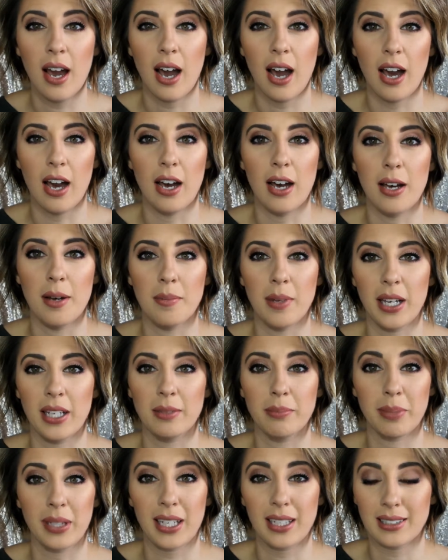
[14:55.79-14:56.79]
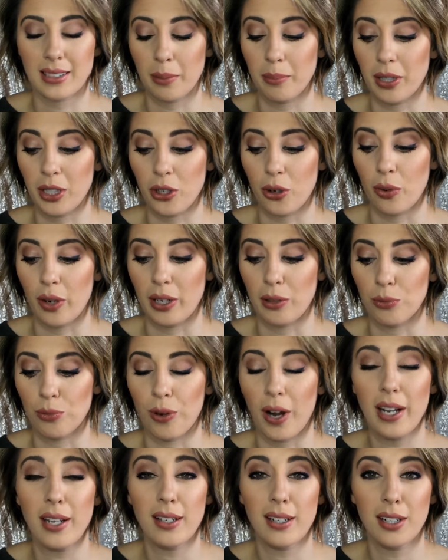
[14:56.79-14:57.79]
and because I'm gonna go in
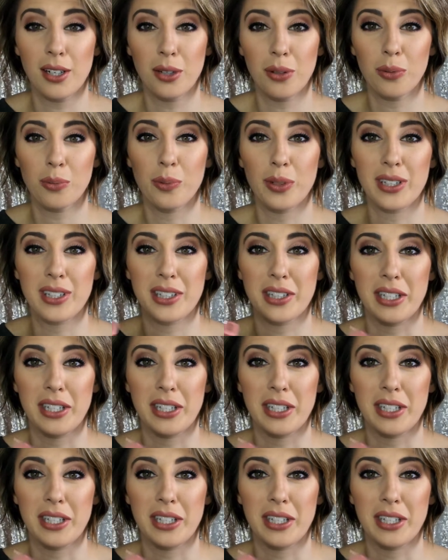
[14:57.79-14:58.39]
right here with